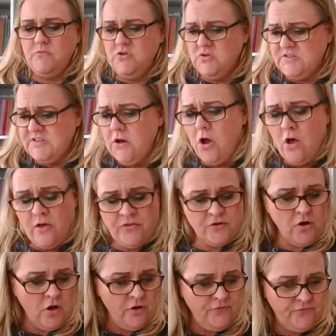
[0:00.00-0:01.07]
using all the
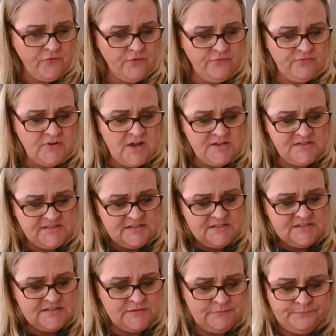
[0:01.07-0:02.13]
called for
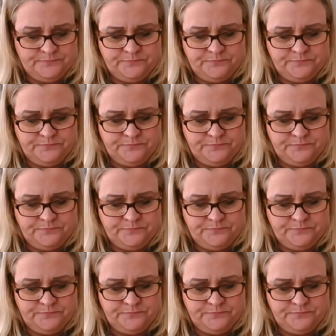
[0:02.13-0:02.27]
flosses,